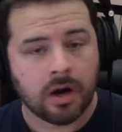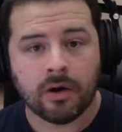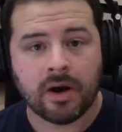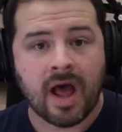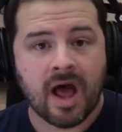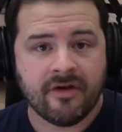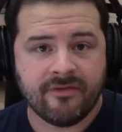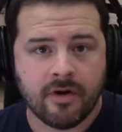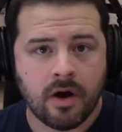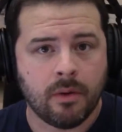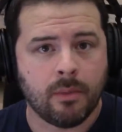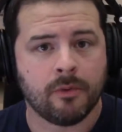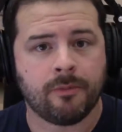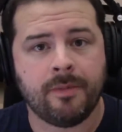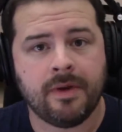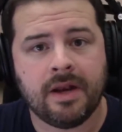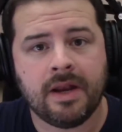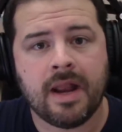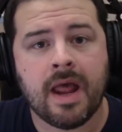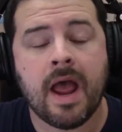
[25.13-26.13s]
I don't have Aaron
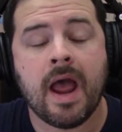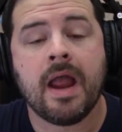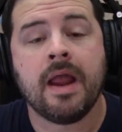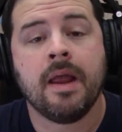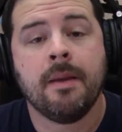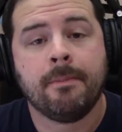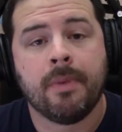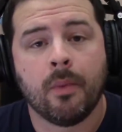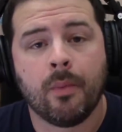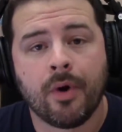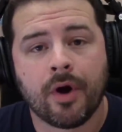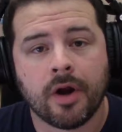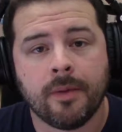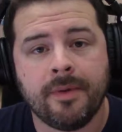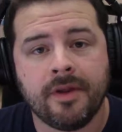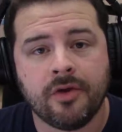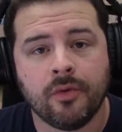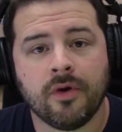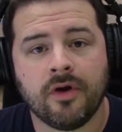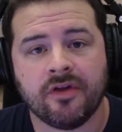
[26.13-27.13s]
with me today, but we're going
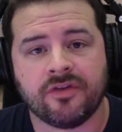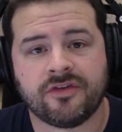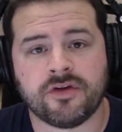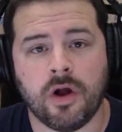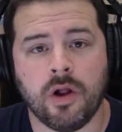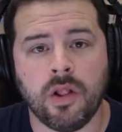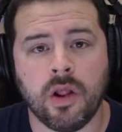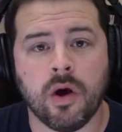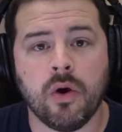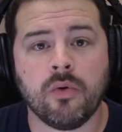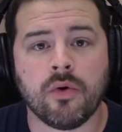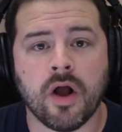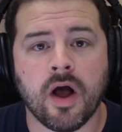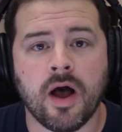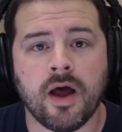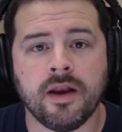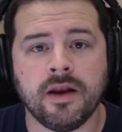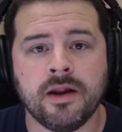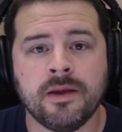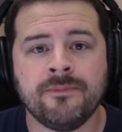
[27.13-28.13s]
to be doing a solo
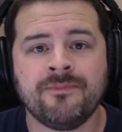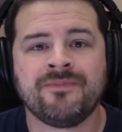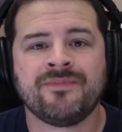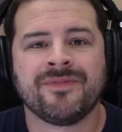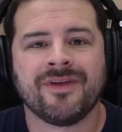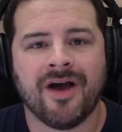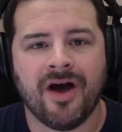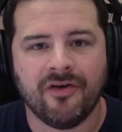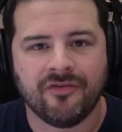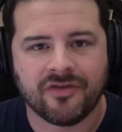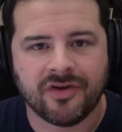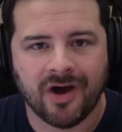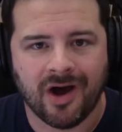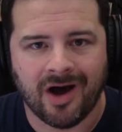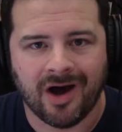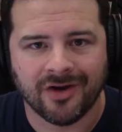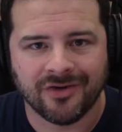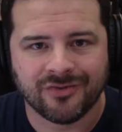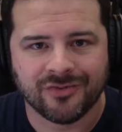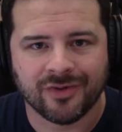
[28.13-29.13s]
run of
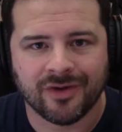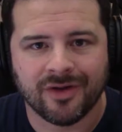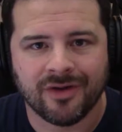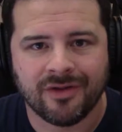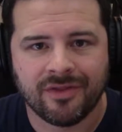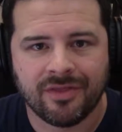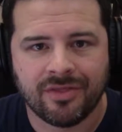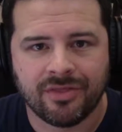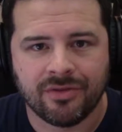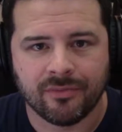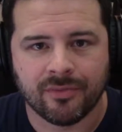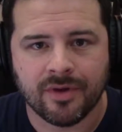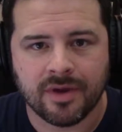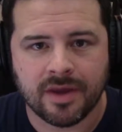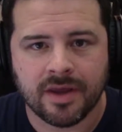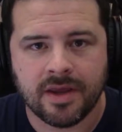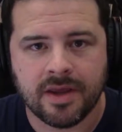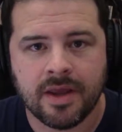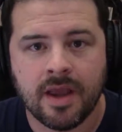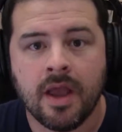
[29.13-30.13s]
Contra
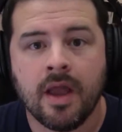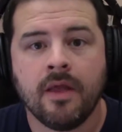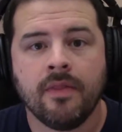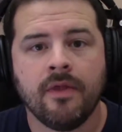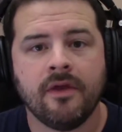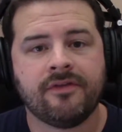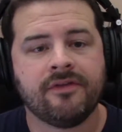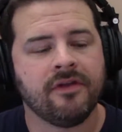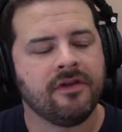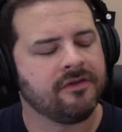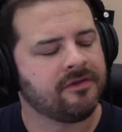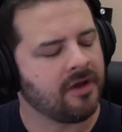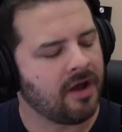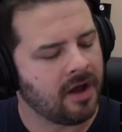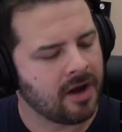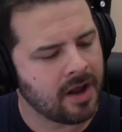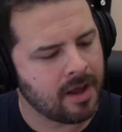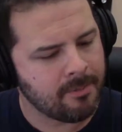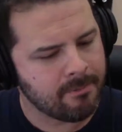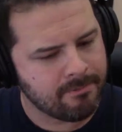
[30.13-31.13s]
3. This is
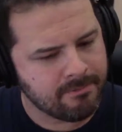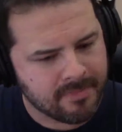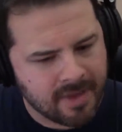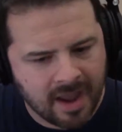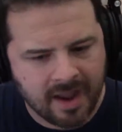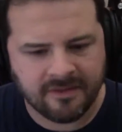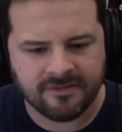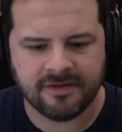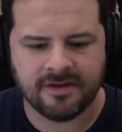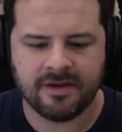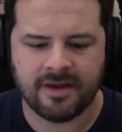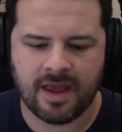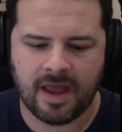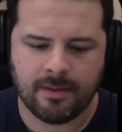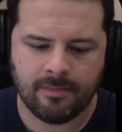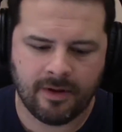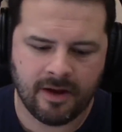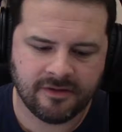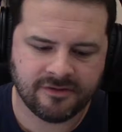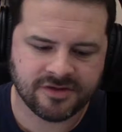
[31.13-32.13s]
an amazing
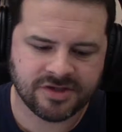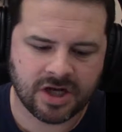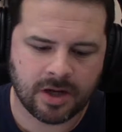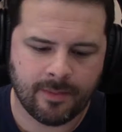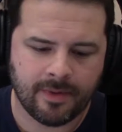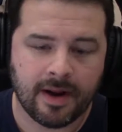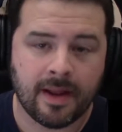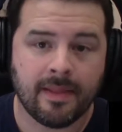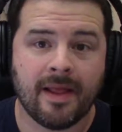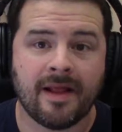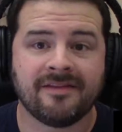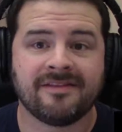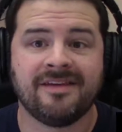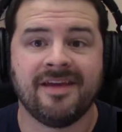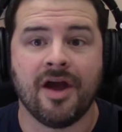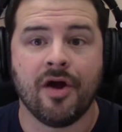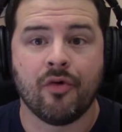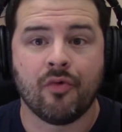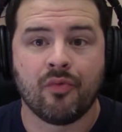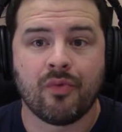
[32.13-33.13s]
game, ladies and gentlemen, and let's
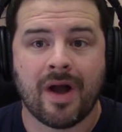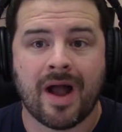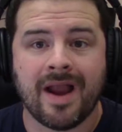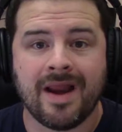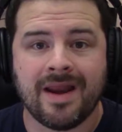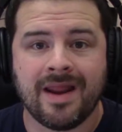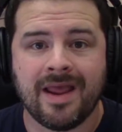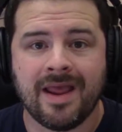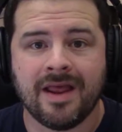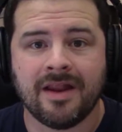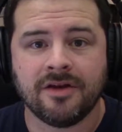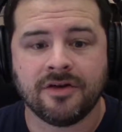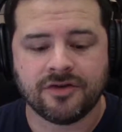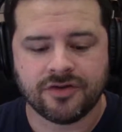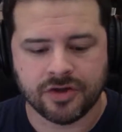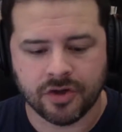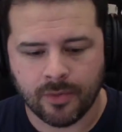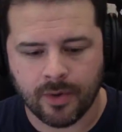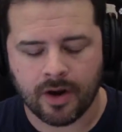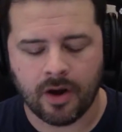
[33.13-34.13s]
get right
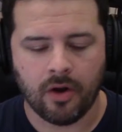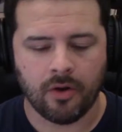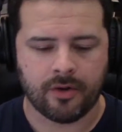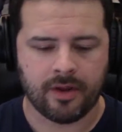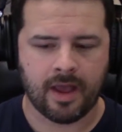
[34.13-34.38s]
into it,